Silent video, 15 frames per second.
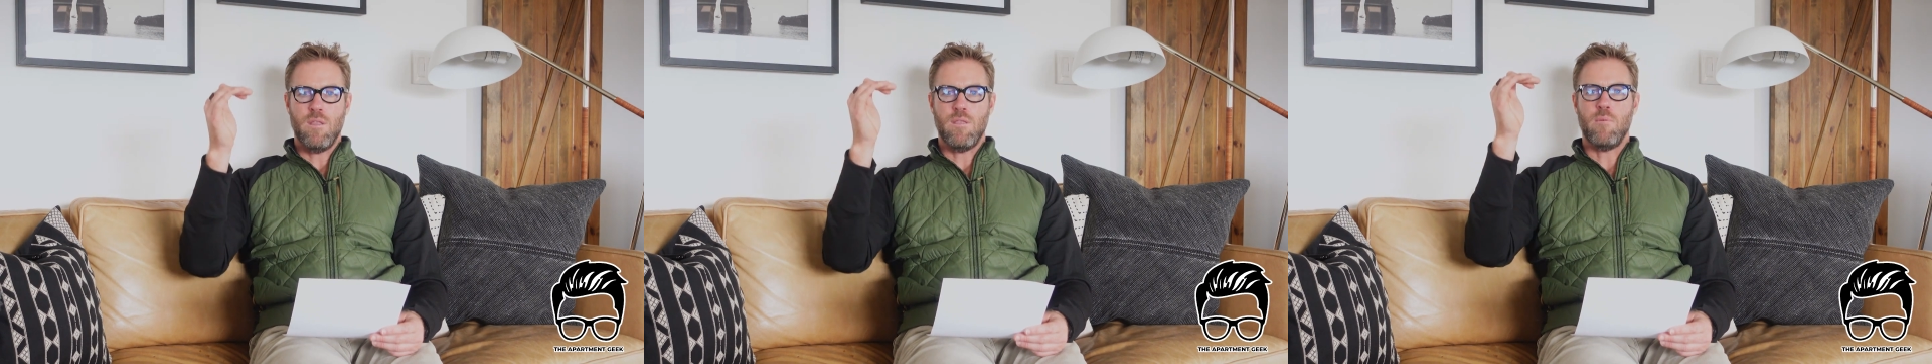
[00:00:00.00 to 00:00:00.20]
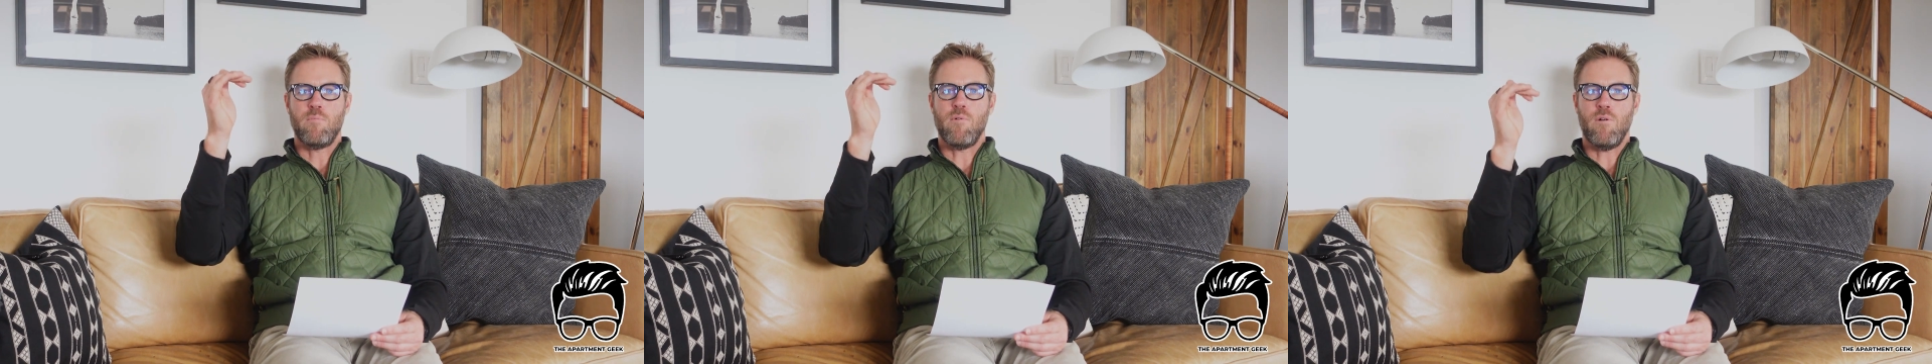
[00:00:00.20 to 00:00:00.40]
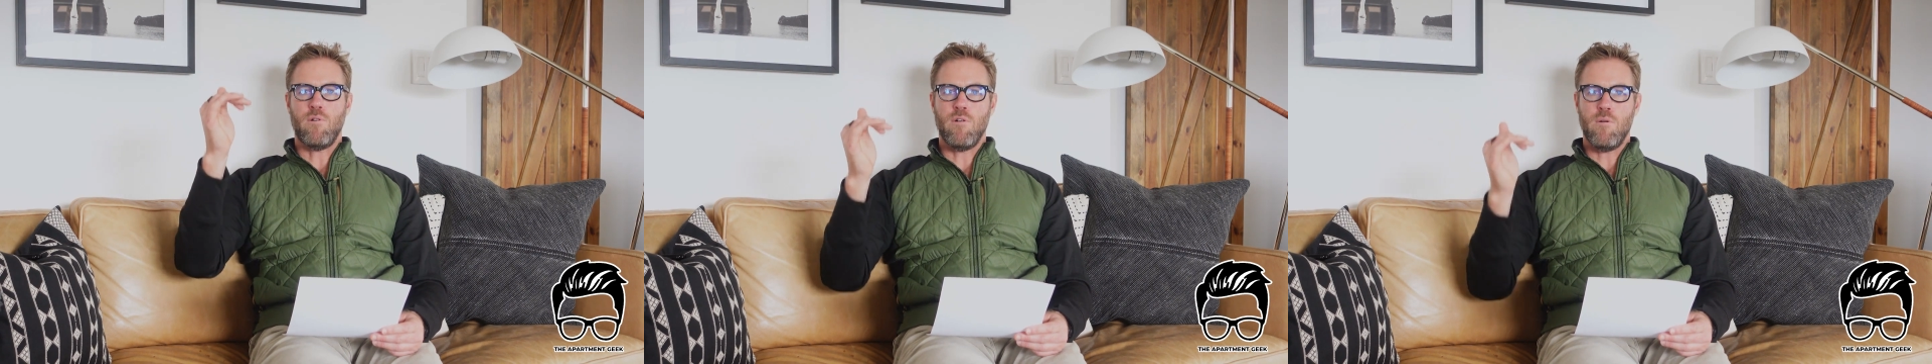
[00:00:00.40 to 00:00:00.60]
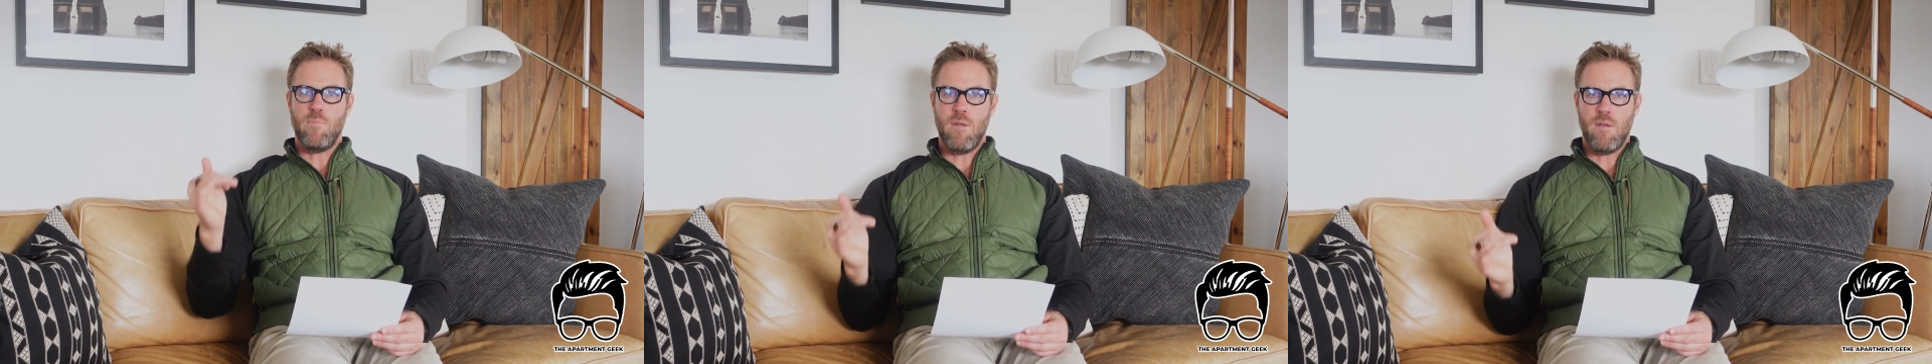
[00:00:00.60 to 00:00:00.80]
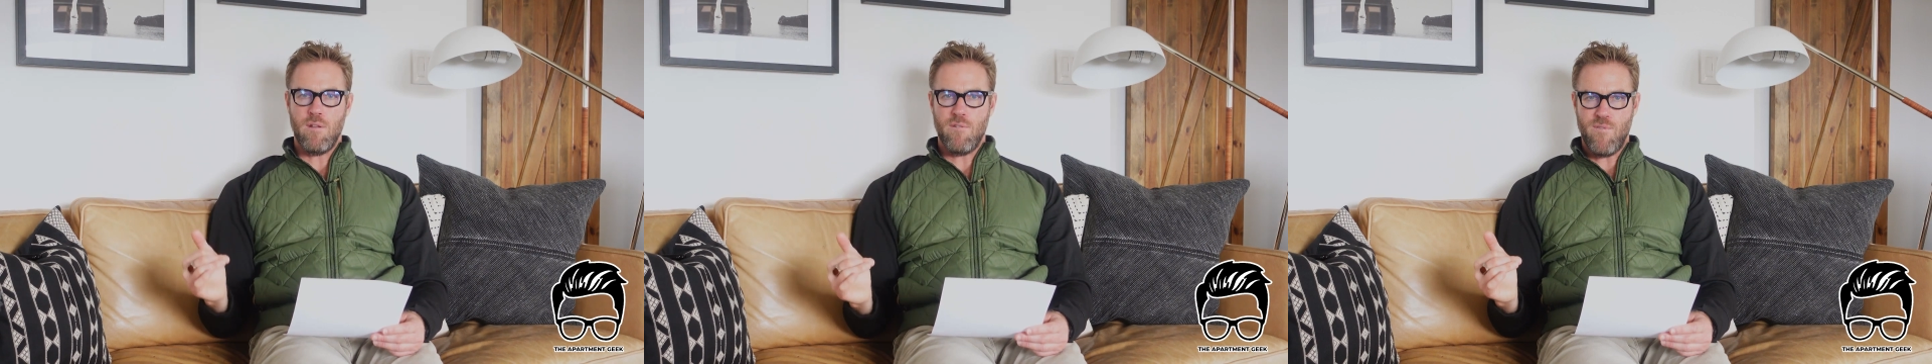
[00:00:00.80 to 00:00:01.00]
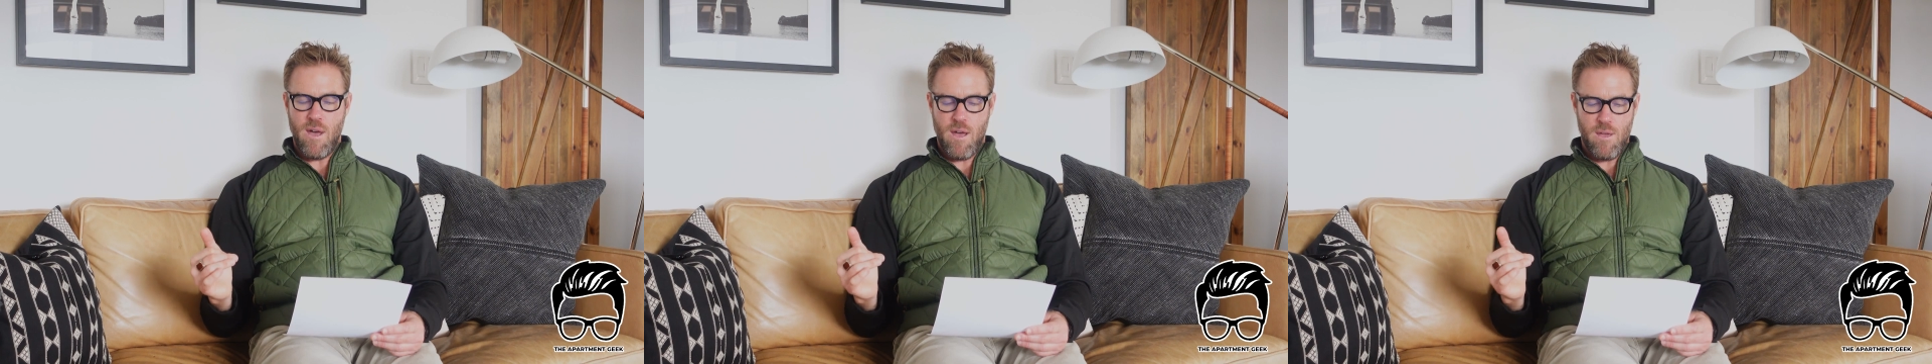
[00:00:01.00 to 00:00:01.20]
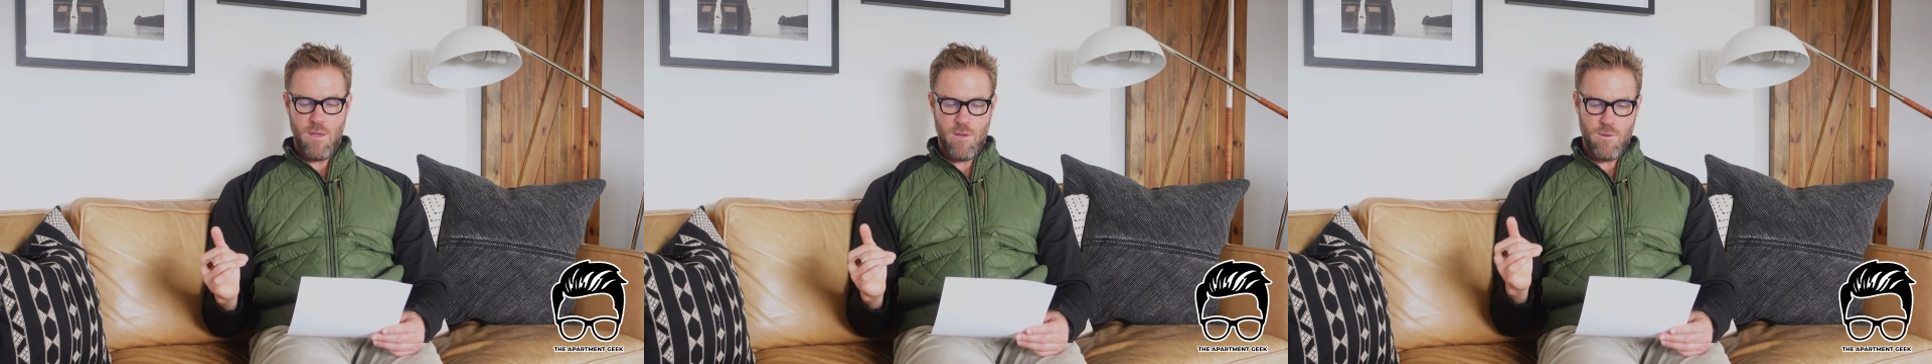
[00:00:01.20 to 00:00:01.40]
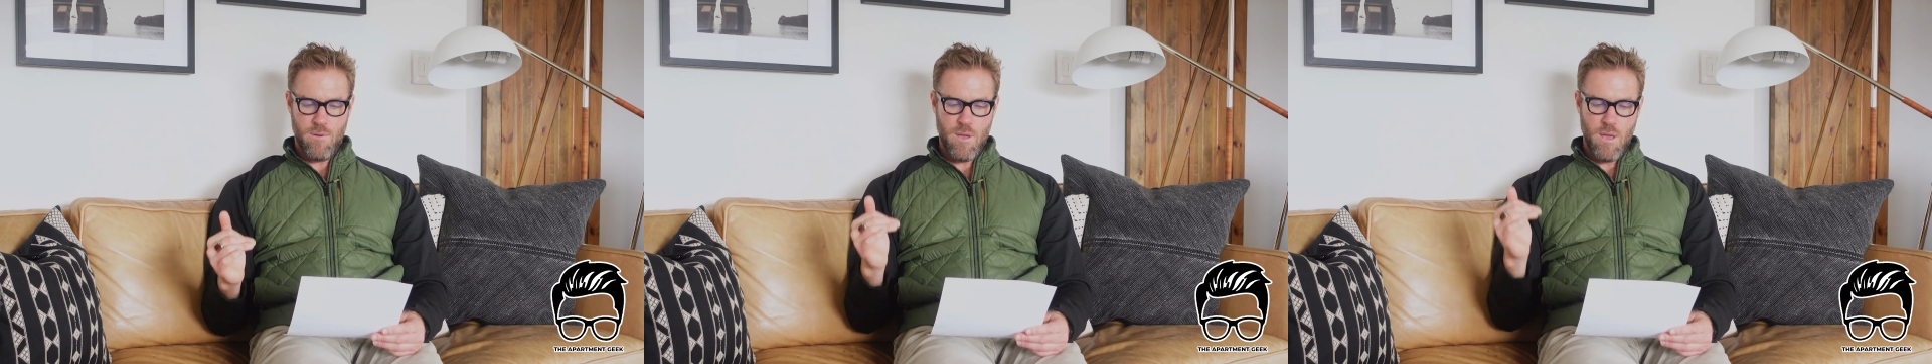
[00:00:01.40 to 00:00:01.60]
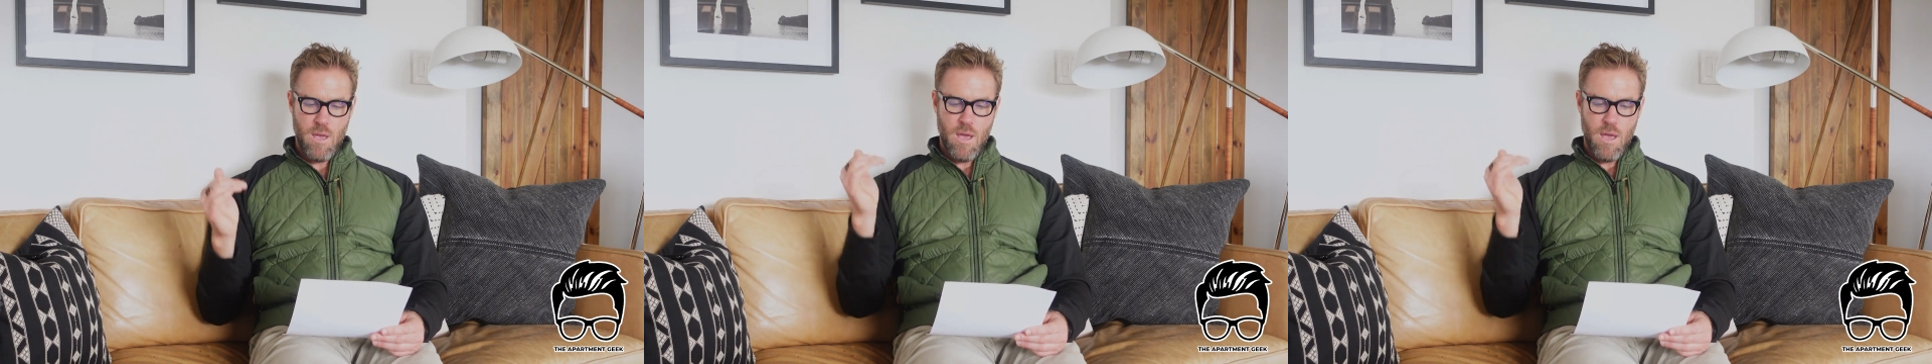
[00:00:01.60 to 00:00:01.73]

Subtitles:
the broker opinion of value.